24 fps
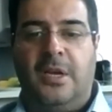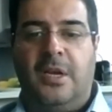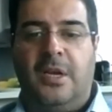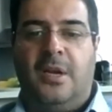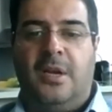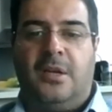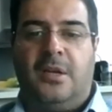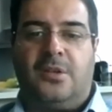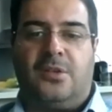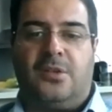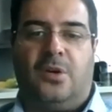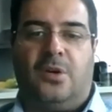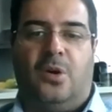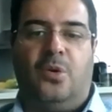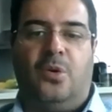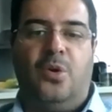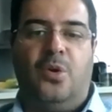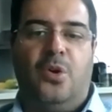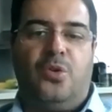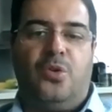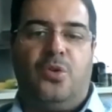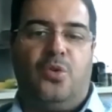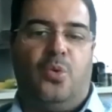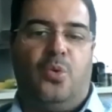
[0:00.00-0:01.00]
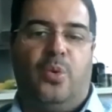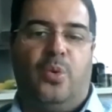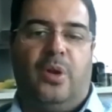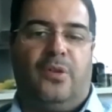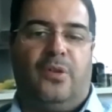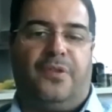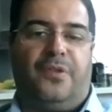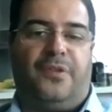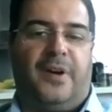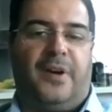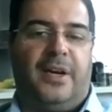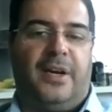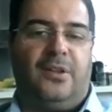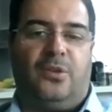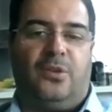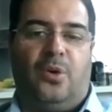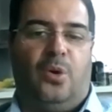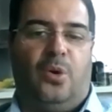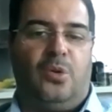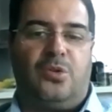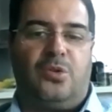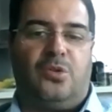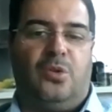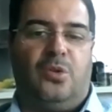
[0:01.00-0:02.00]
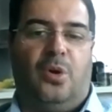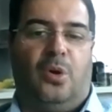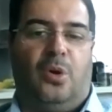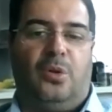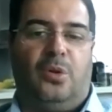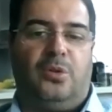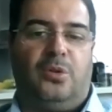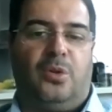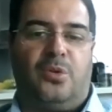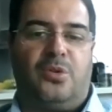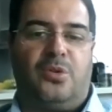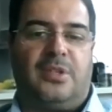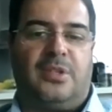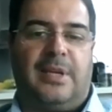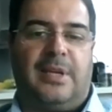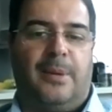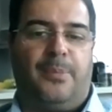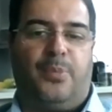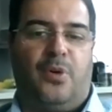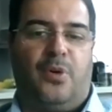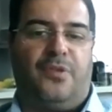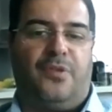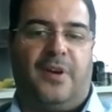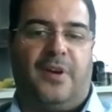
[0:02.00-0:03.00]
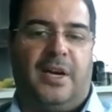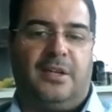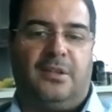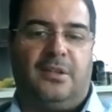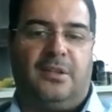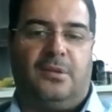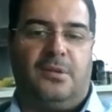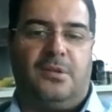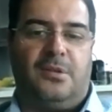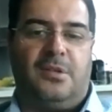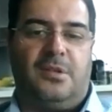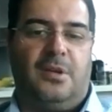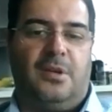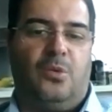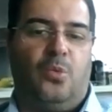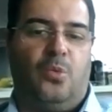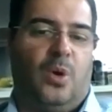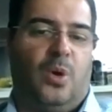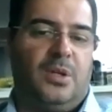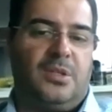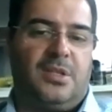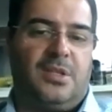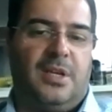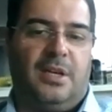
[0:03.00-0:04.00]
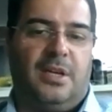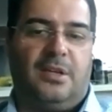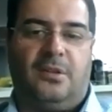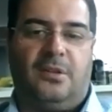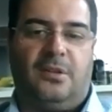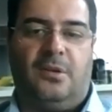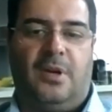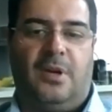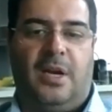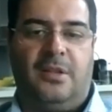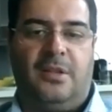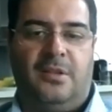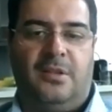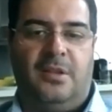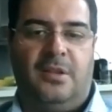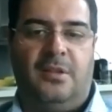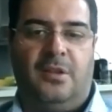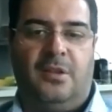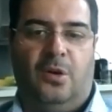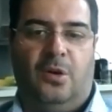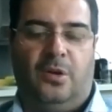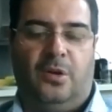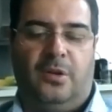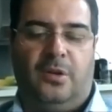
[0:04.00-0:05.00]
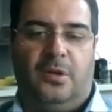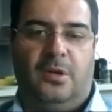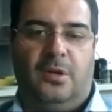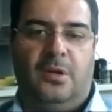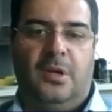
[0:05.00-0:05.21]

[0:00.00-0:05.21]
So you will find all those type of actors in one sector and in the other.